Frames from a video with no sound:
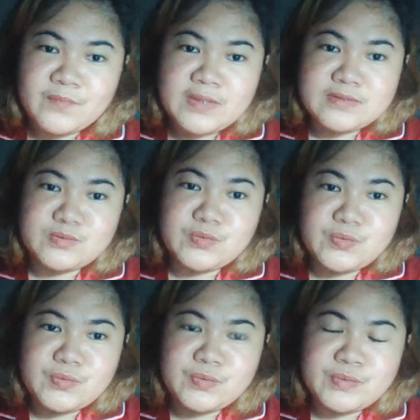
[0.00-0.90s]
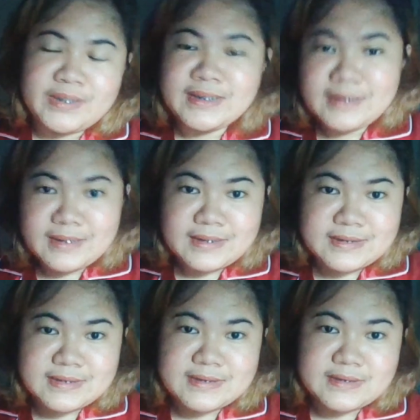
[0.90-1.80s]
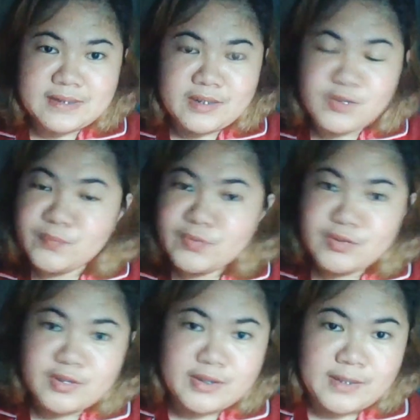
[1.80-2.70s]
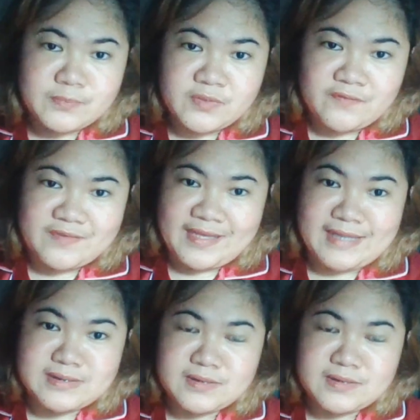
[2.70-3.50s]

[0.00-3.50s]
So NCLEX is a computer adaptive test,